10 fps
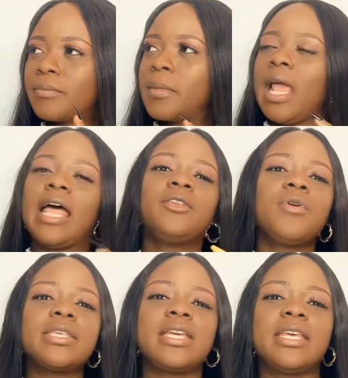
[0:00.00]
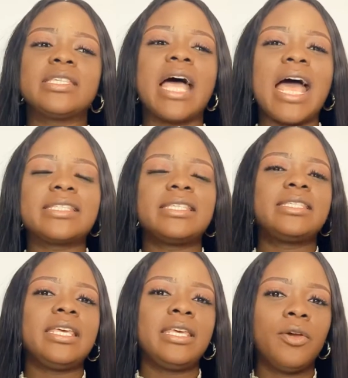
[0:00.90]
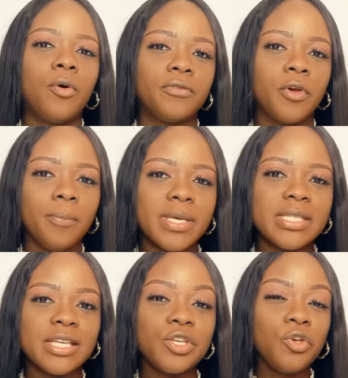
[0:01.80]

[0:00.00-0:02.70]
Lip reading: And the reason is, as the CEO of your business,